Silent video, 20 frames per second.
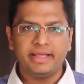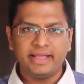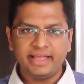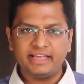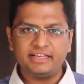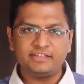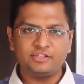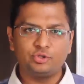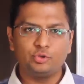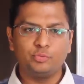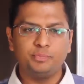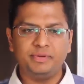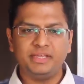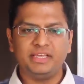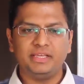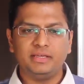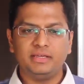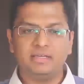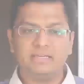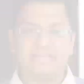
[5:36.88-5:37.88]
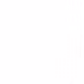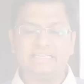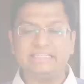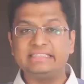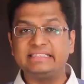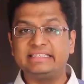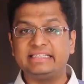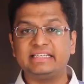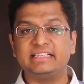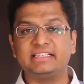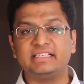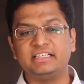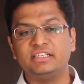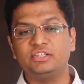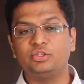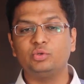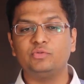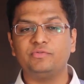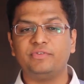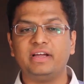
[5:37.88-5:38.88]
A is to B is
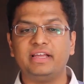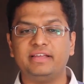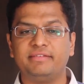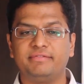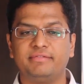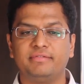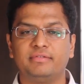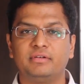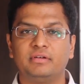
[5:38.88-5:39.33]
6:5.